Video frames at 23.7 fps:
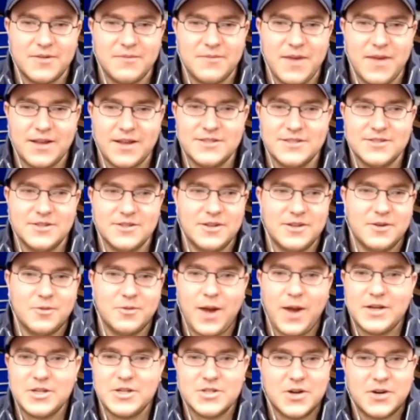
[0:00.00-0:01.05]
make it so their
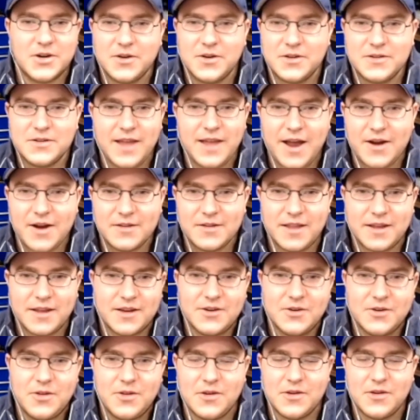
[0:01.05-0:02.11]
wedge is curled down and they
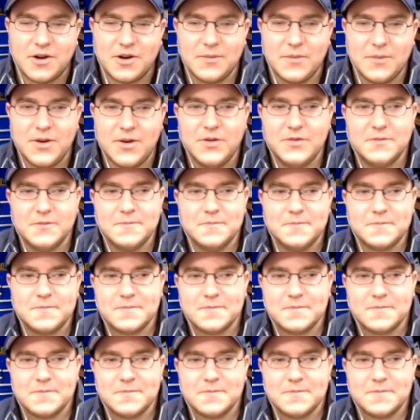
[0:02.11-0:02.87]
can no longer move.